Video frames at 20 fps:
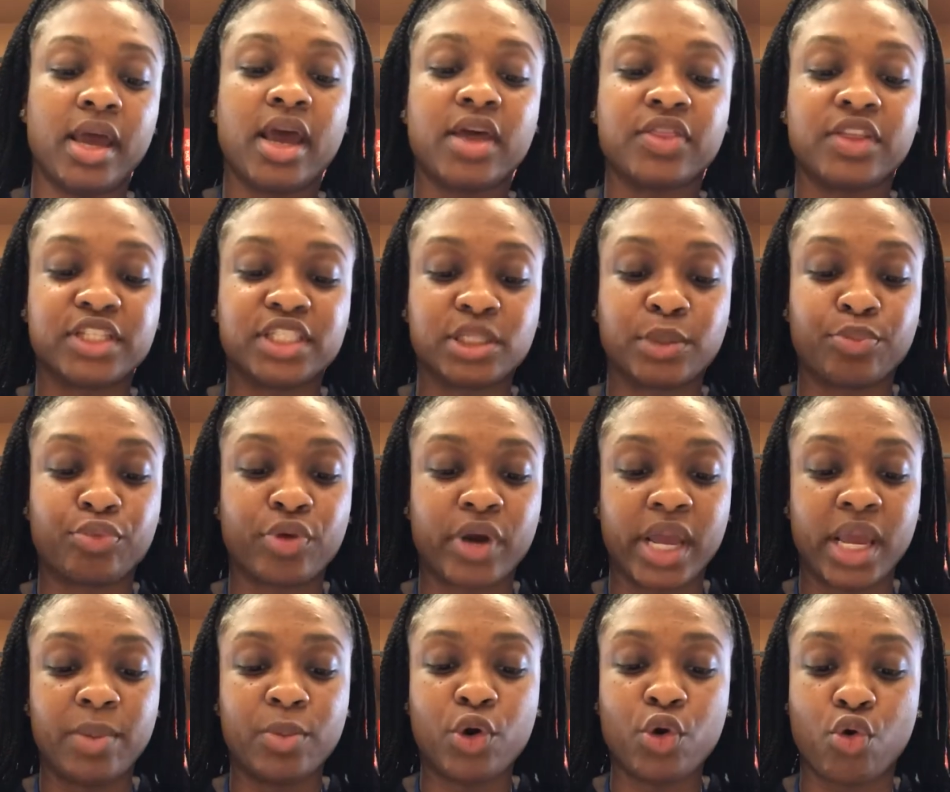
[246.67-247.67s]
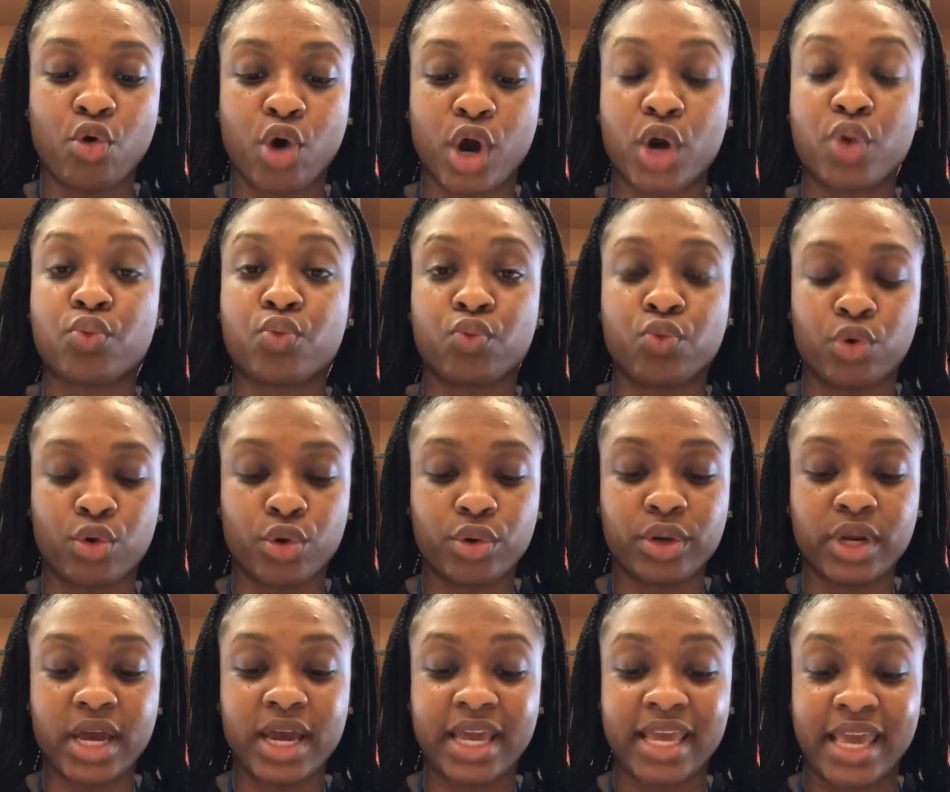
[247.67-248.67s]
The Supreme Court ruled
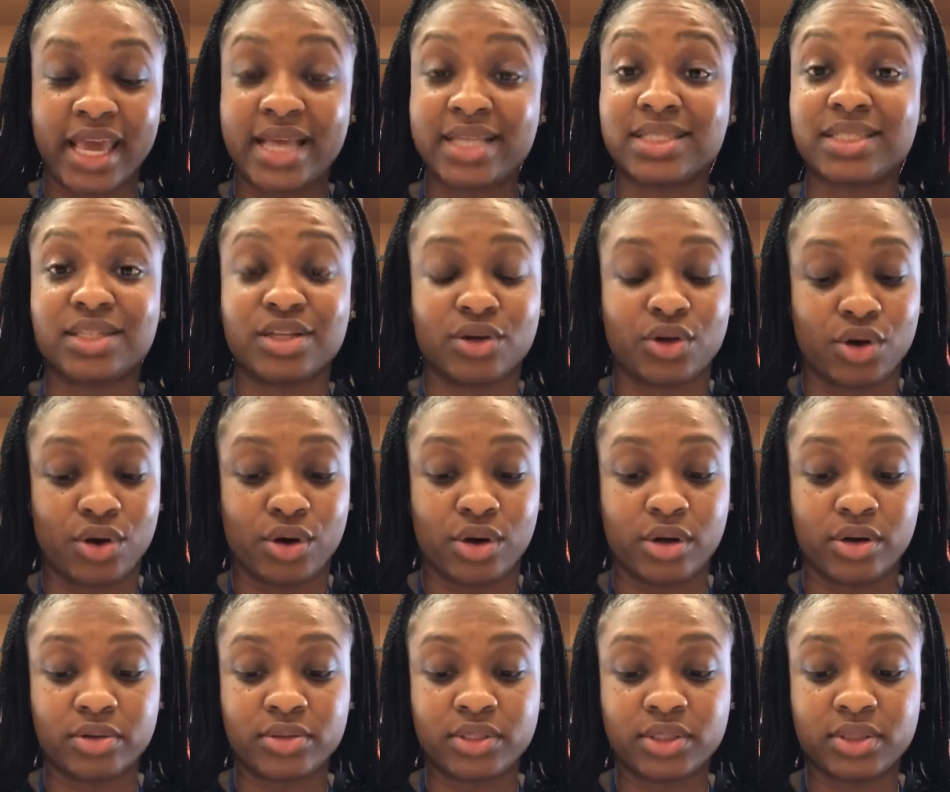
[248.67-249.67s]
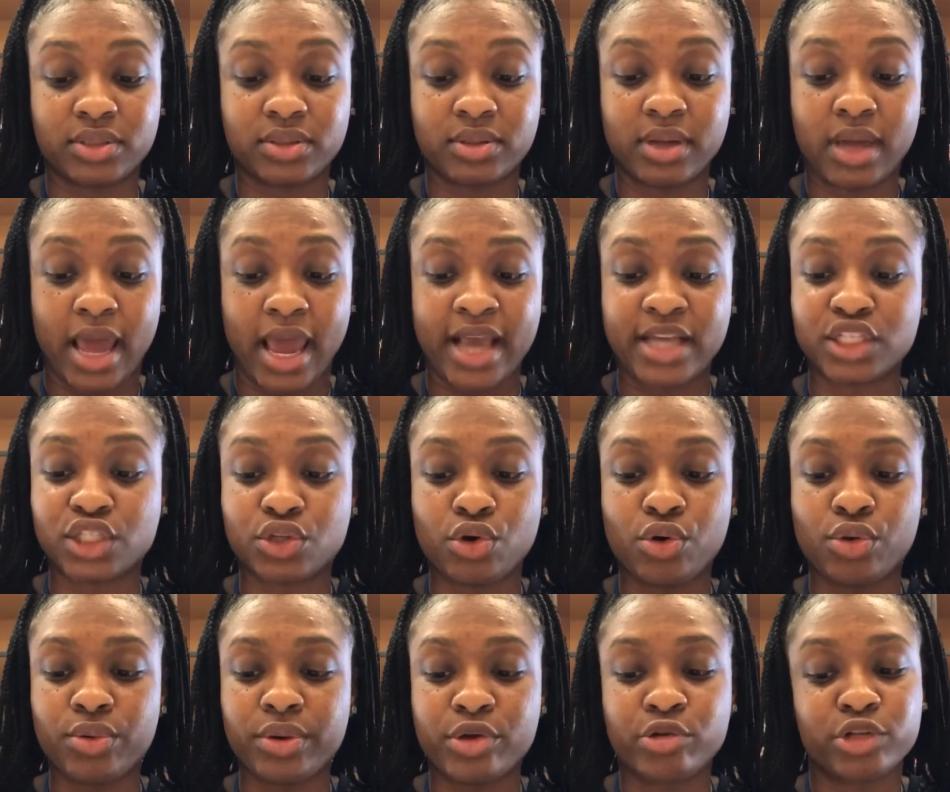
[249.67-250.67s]
against the girls. A
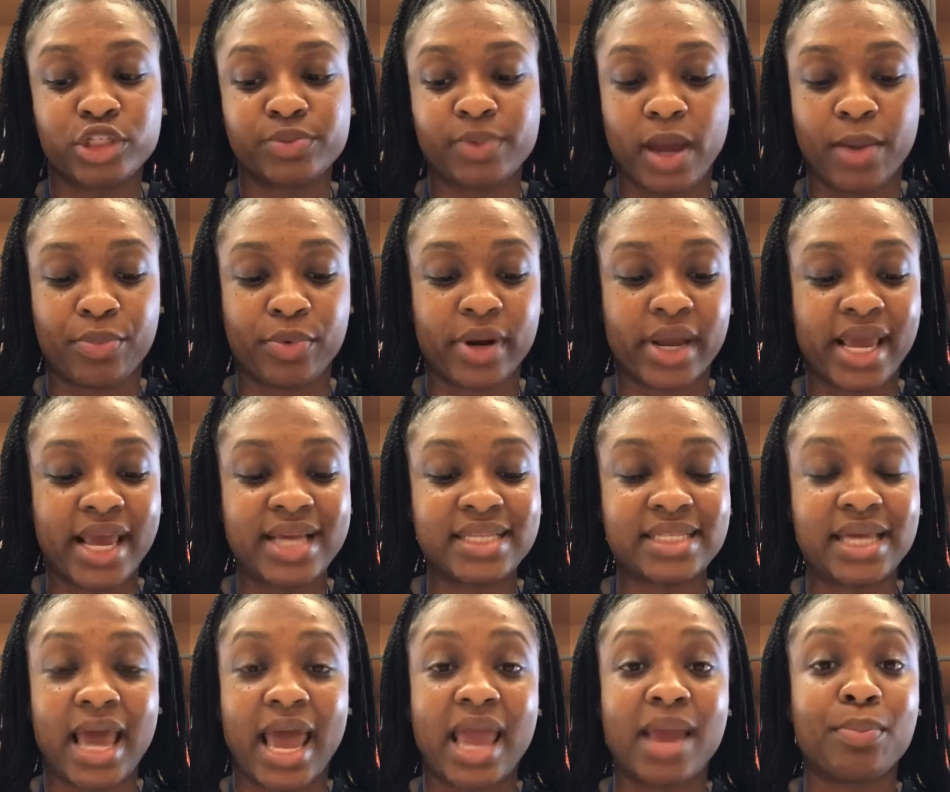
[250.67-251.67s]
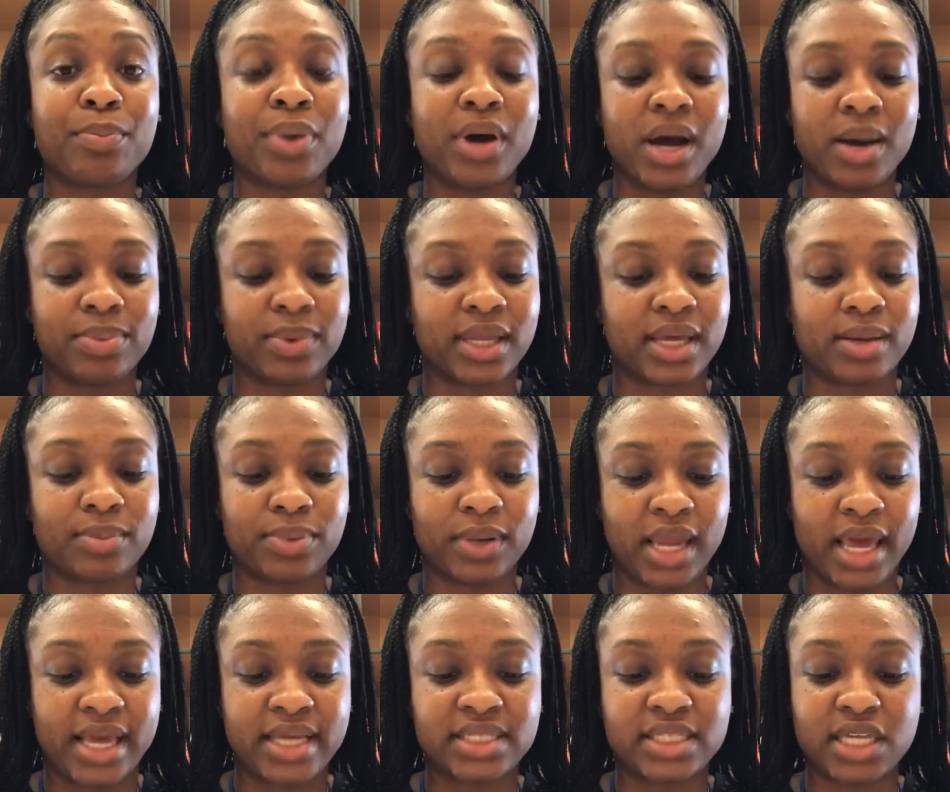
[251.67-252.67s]
school newspaper isn't a public
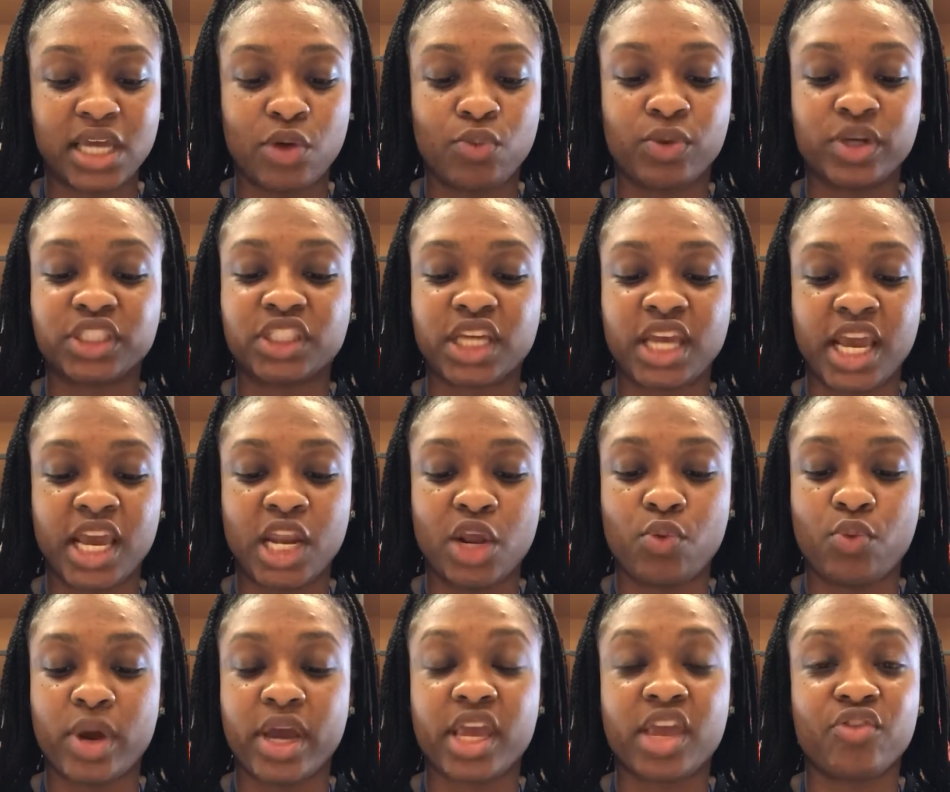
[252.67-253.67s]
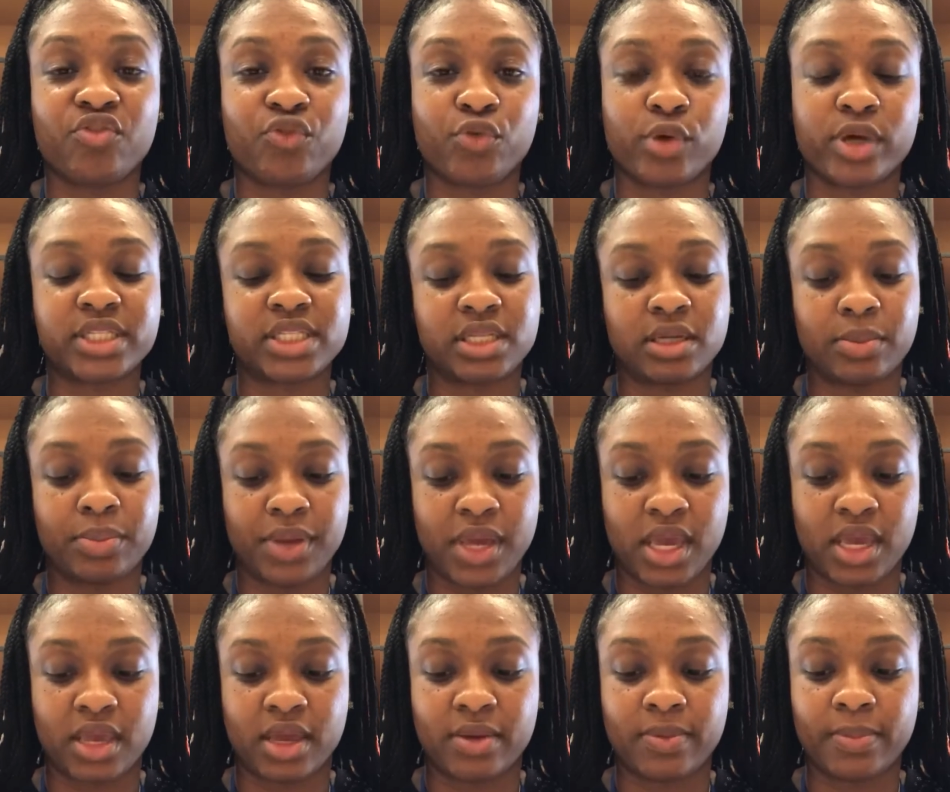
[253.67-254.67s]
place in which anyone can voice an
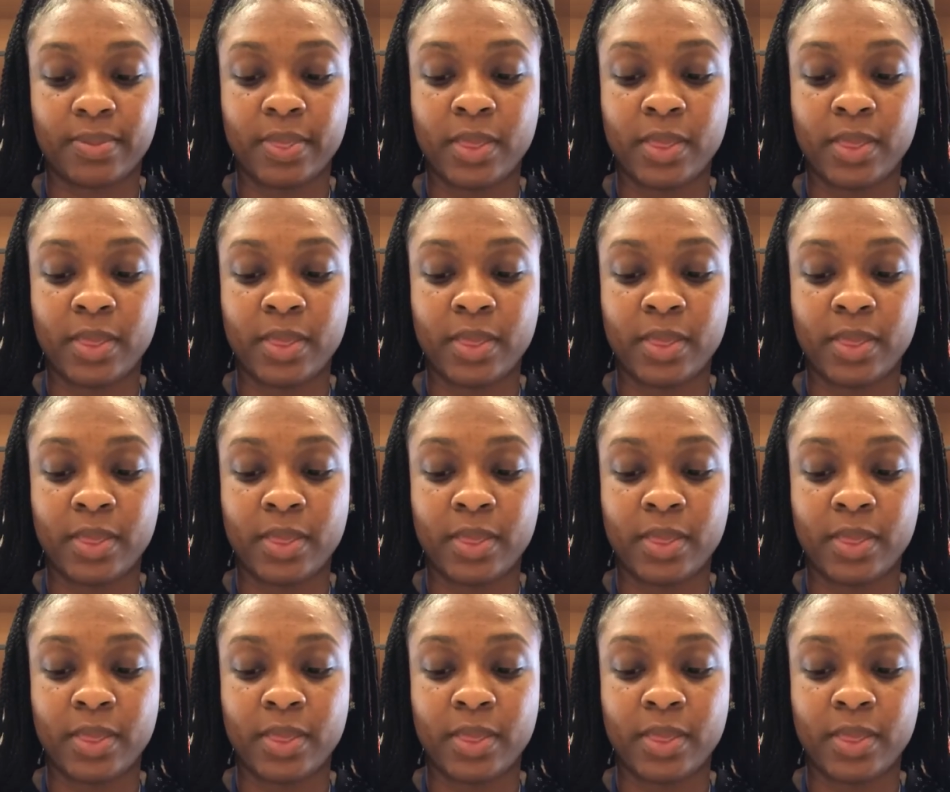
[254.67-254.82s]
opinion.